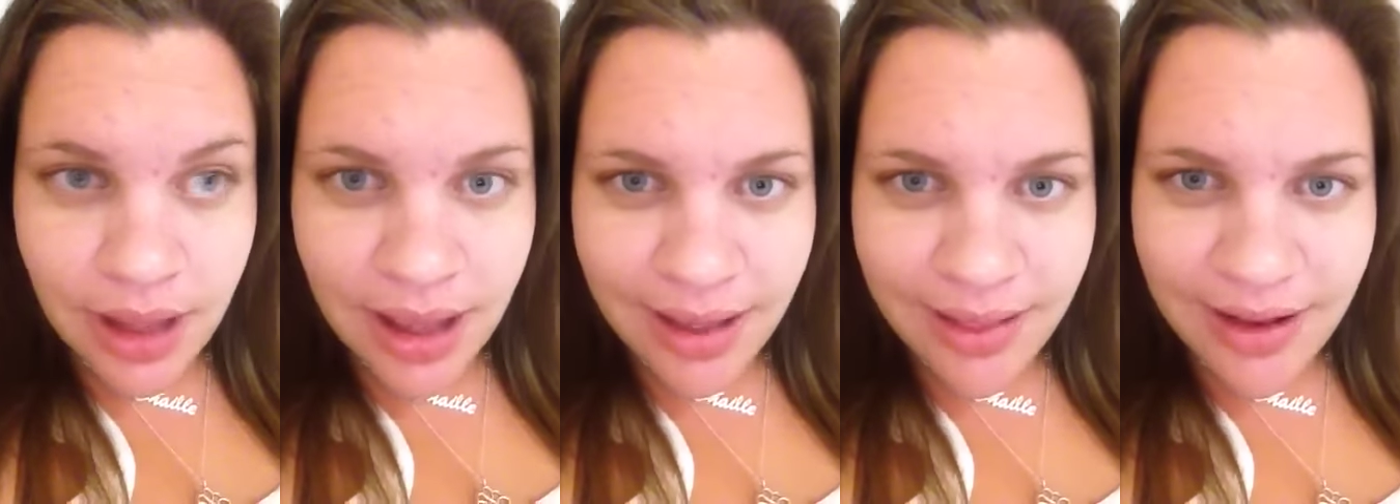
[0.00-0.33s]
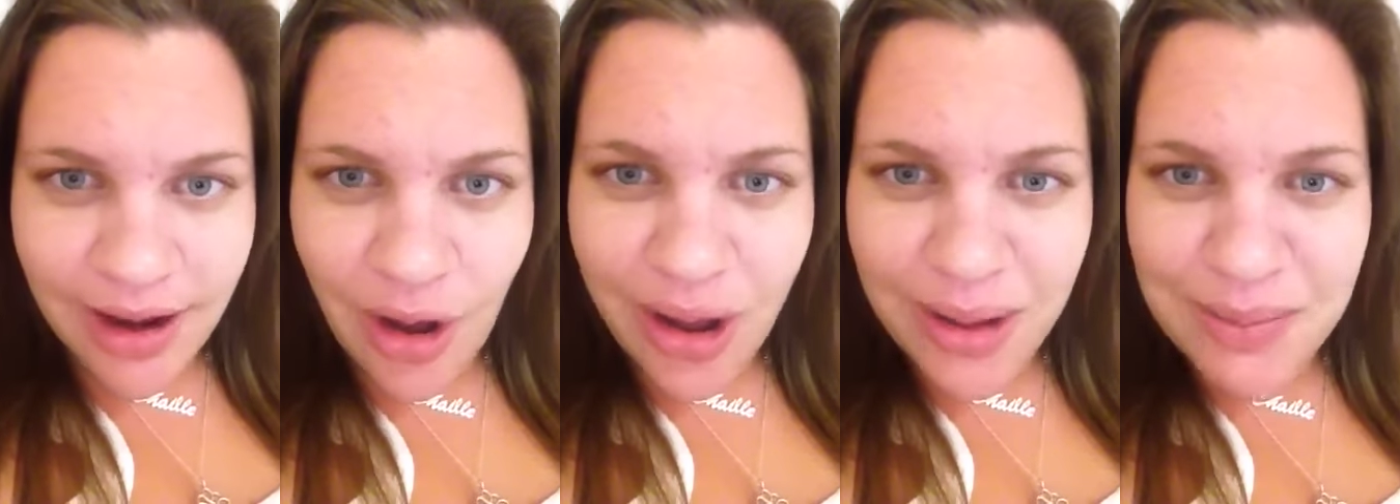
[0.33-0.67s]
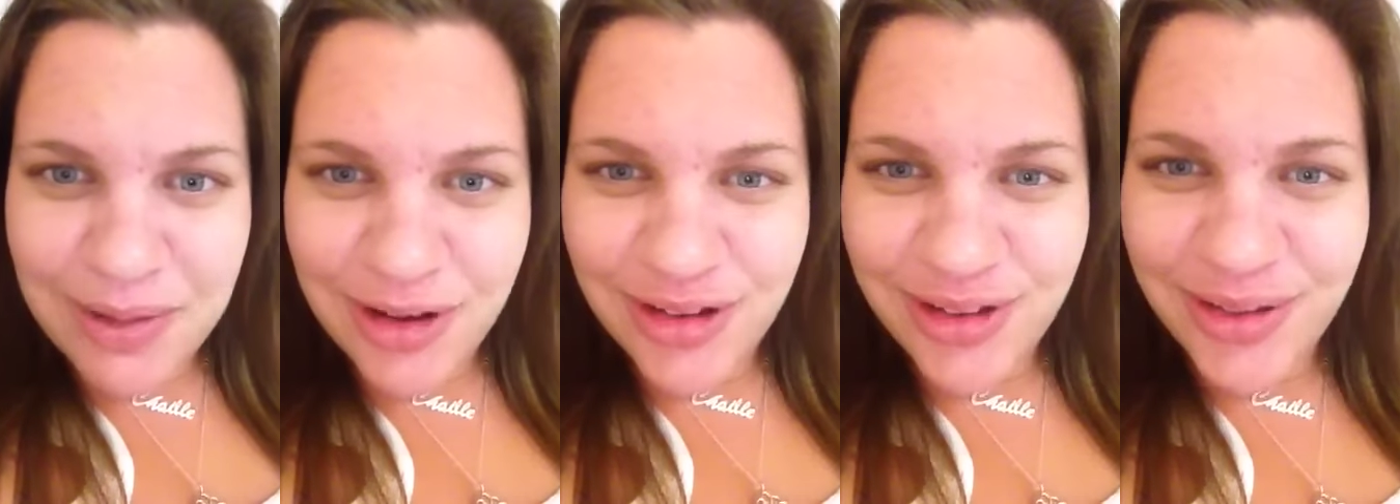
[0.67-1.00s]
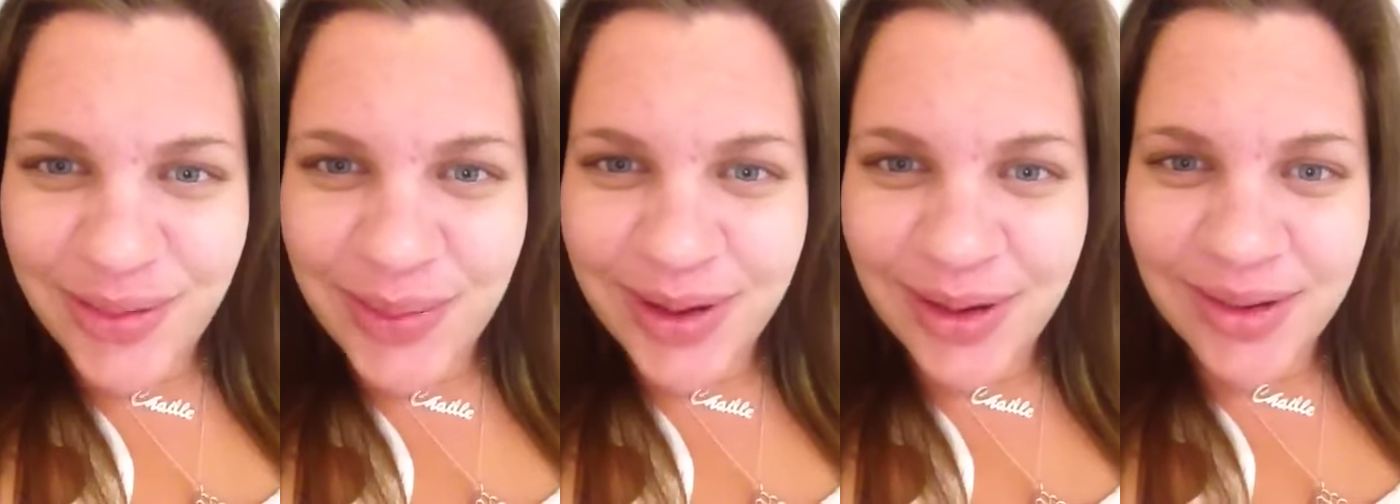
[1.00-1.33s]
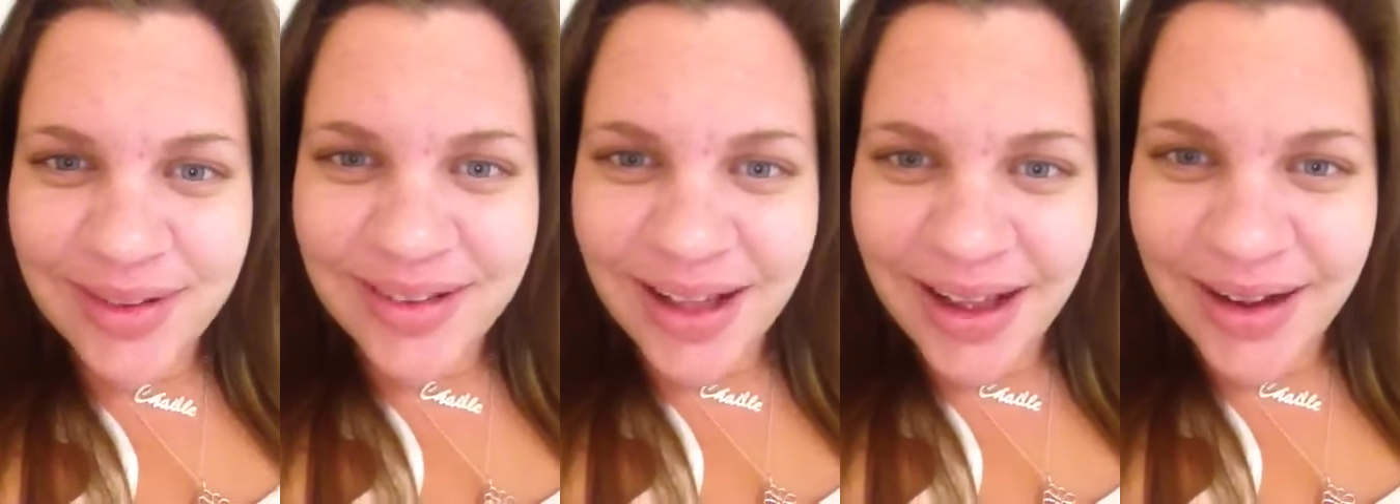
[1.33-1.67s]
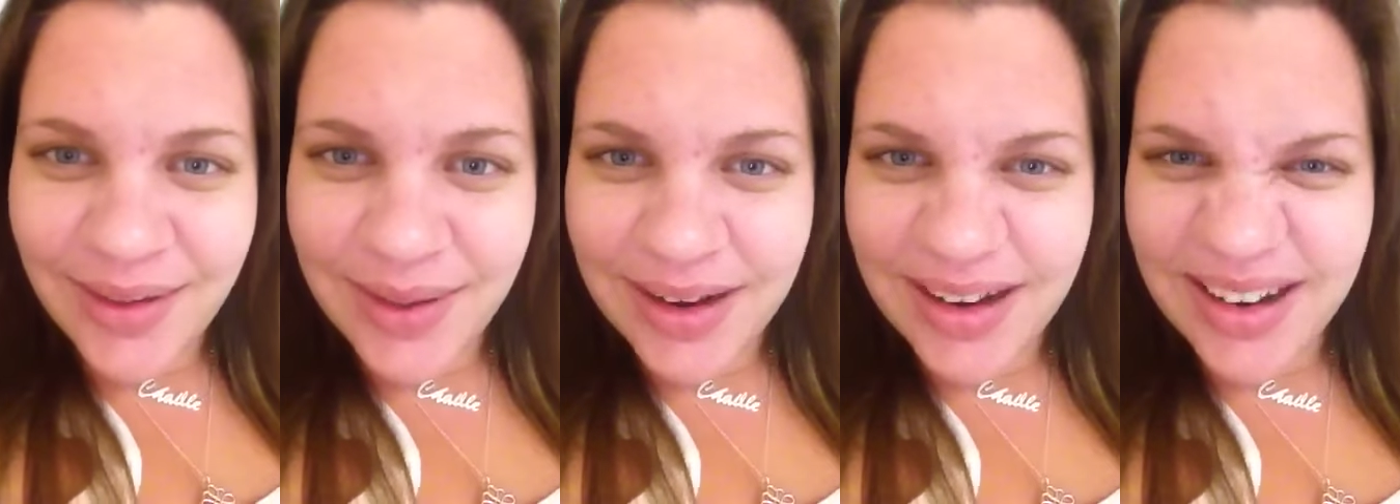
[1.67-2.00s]
And then high-pitched squeals,
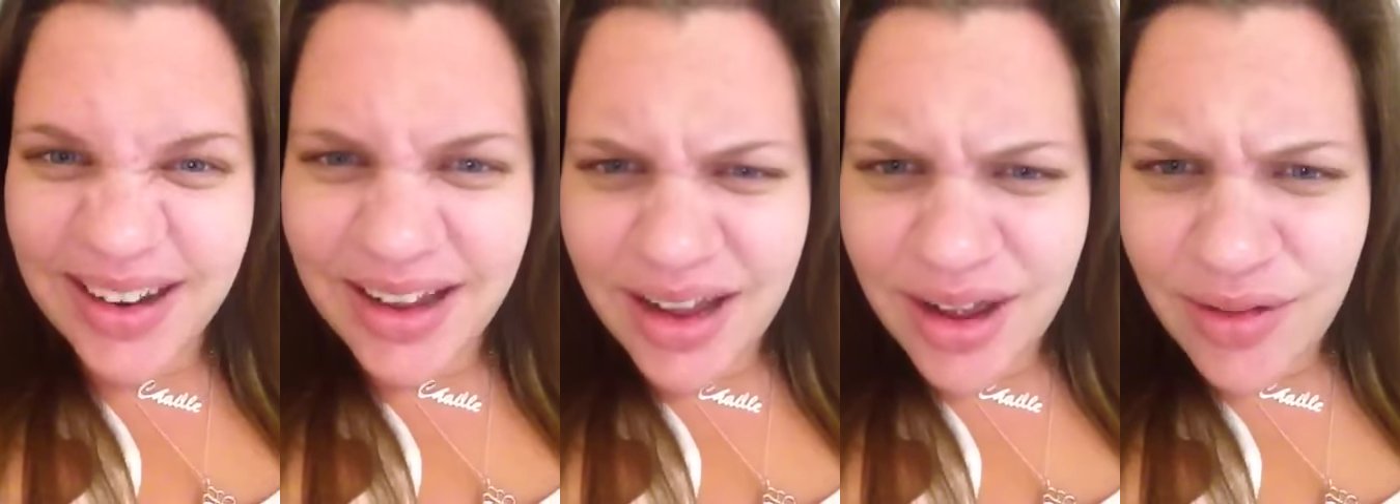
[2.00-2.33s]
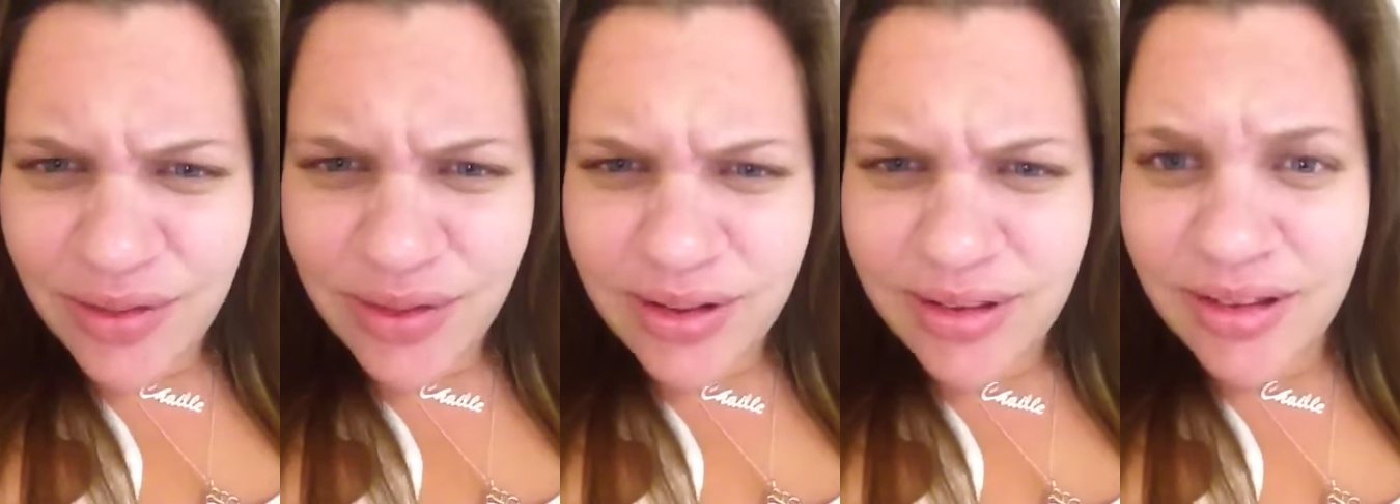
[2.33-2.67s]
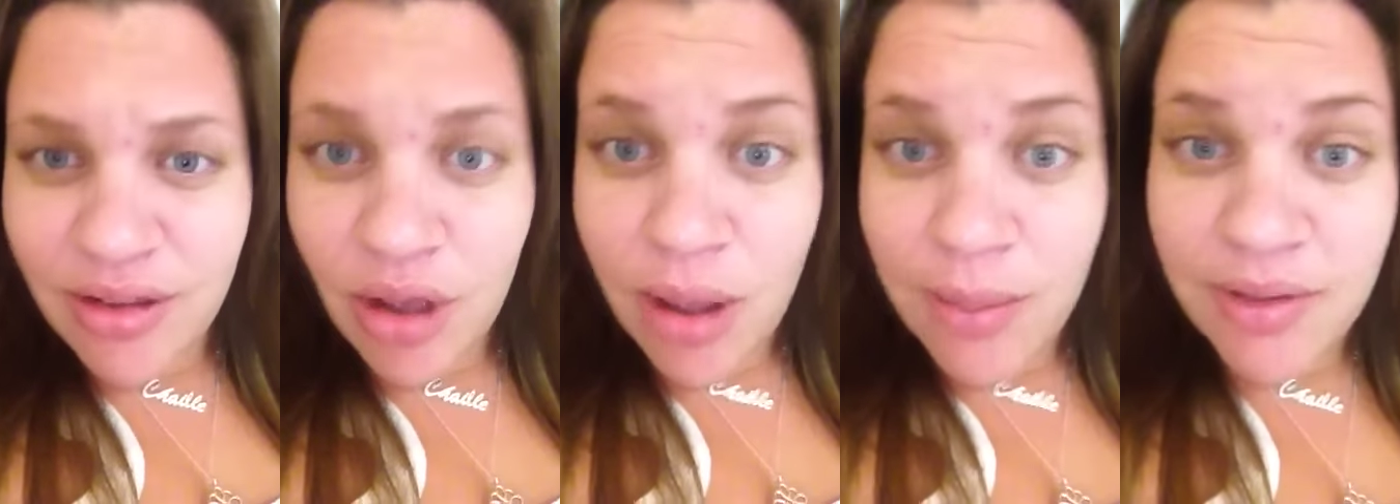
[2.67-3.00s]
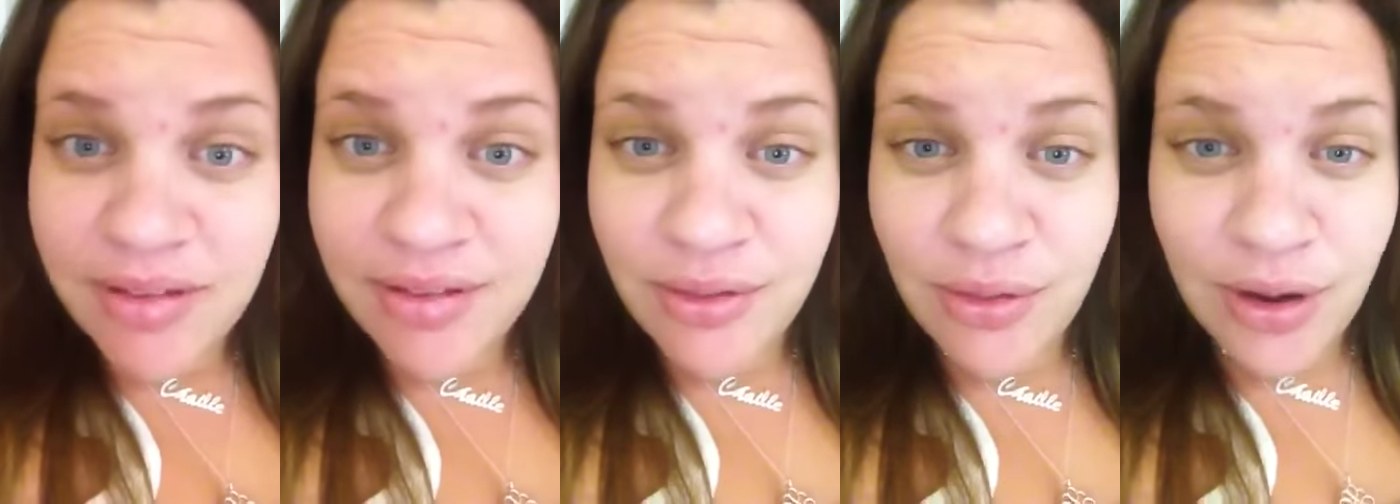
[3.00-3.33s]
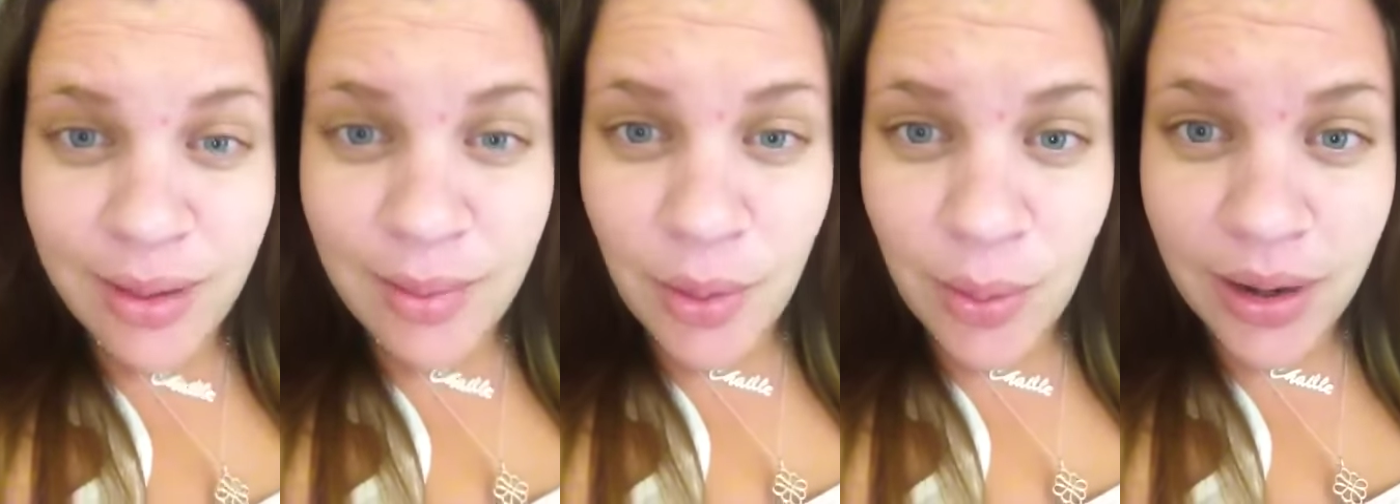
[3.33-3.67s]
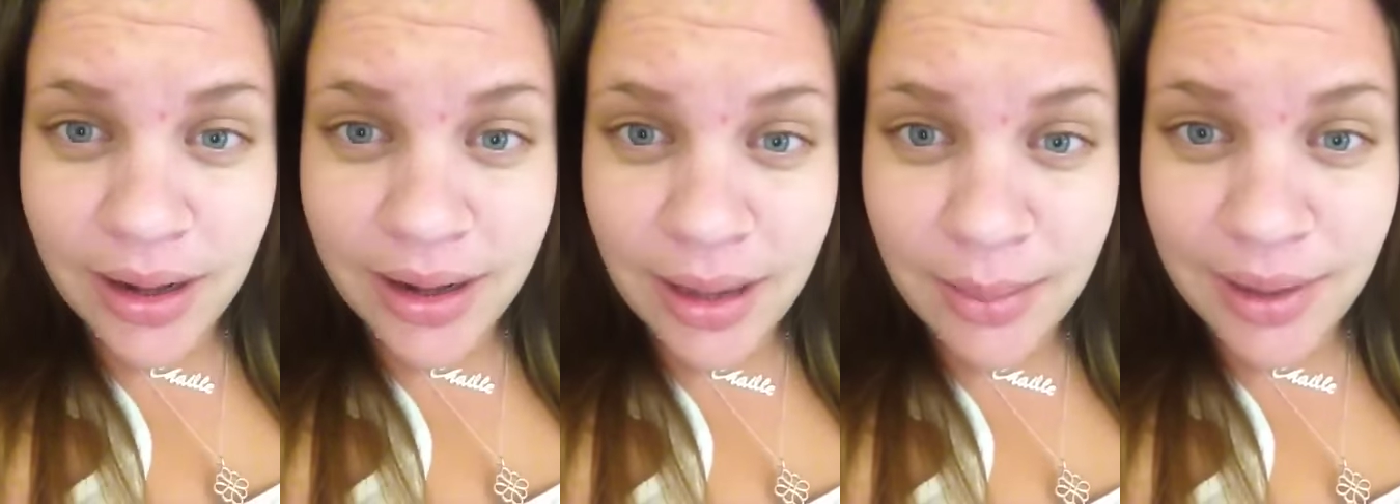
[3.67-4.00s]
like when, for instance, I'm a screamer when
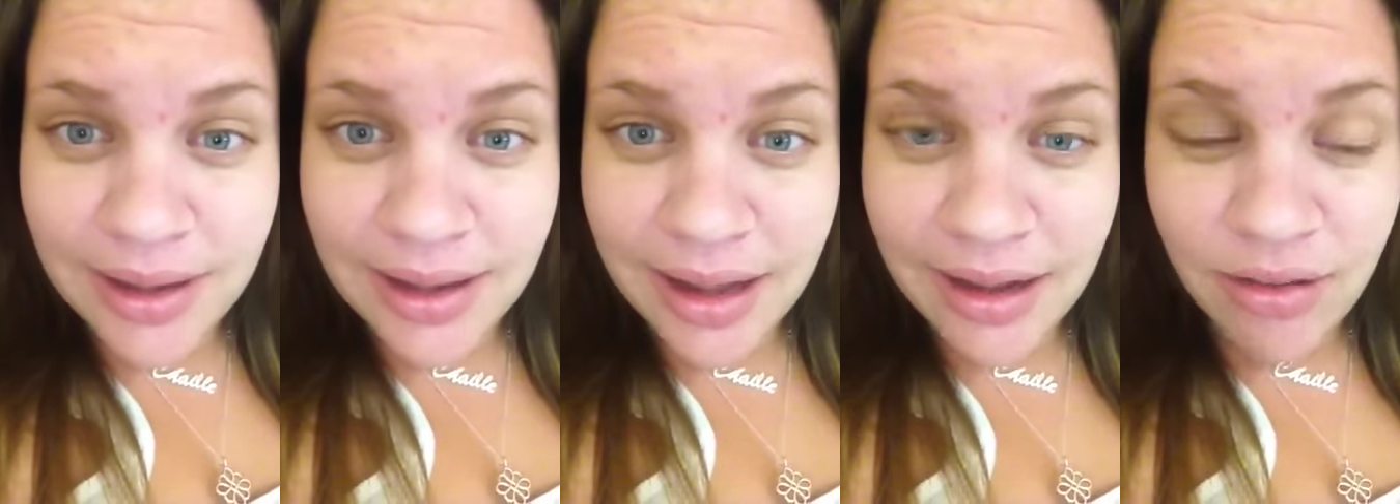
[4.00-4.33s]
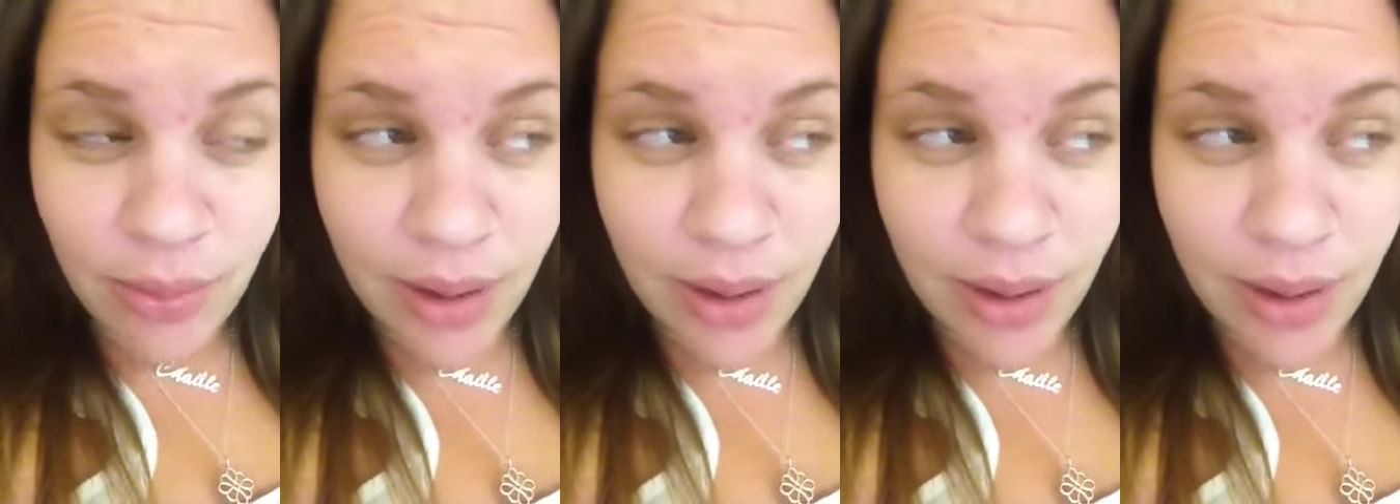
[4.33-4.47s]
I get my legs